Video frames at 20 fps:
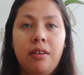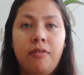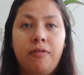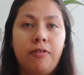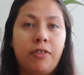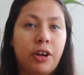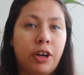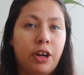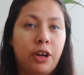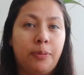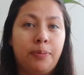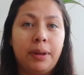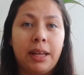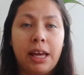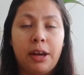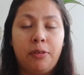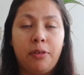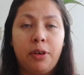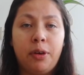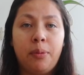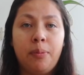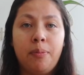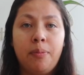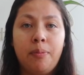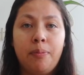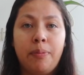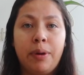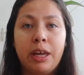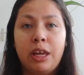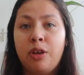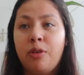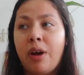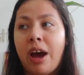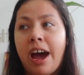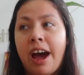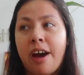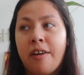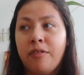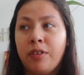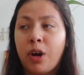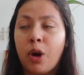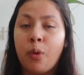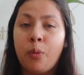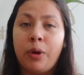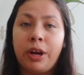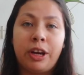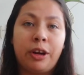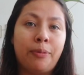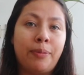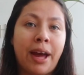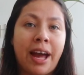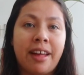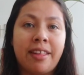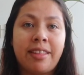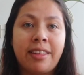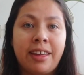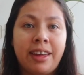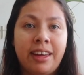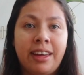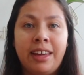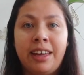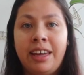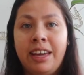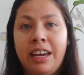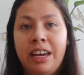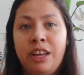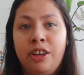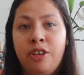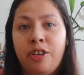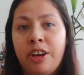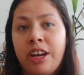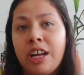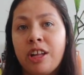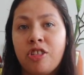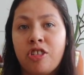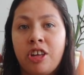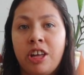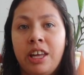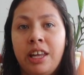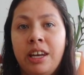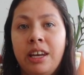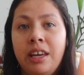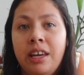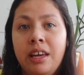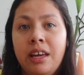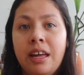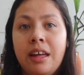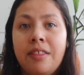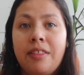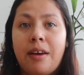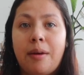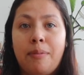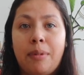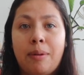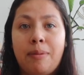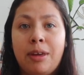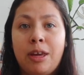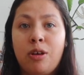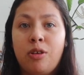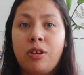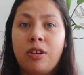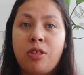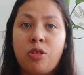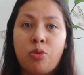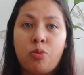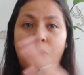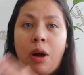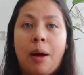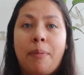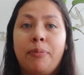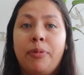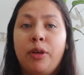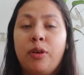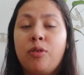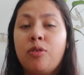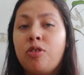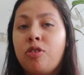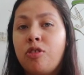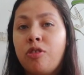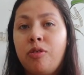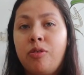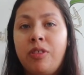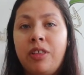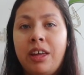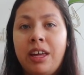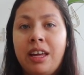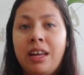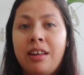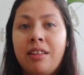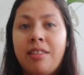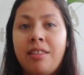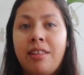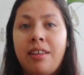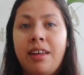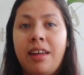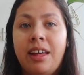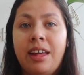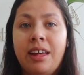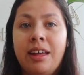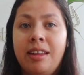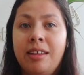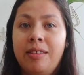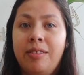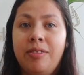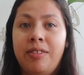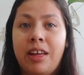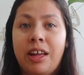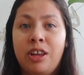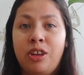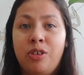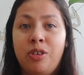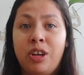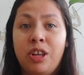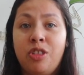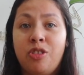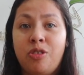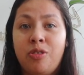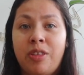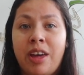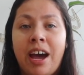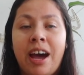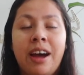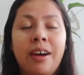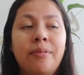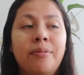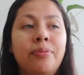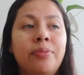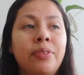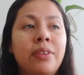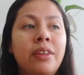for your playroom, but you have a wicker basket in your kitchen, that maybe you could swap those two things, then you can do that.